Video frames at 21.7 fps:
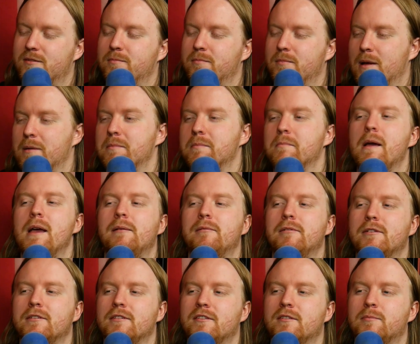can maybe maybe
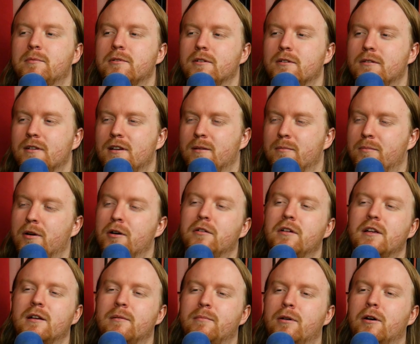you can spit in a po-
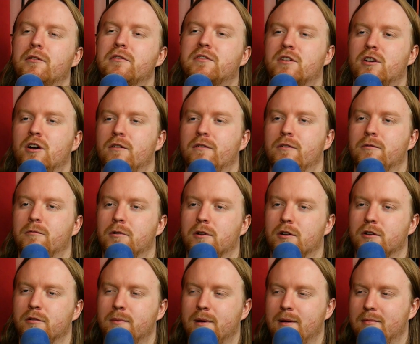in a post COVID
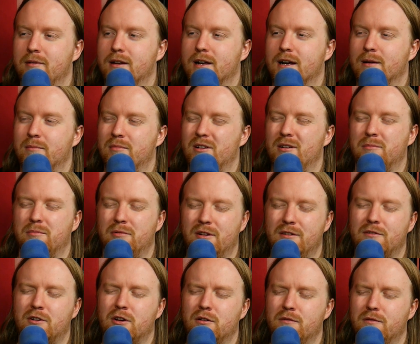world, maybe not, but in a pre
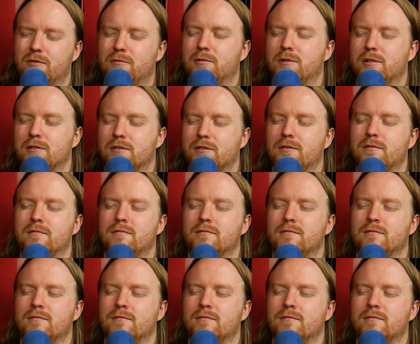COVID world,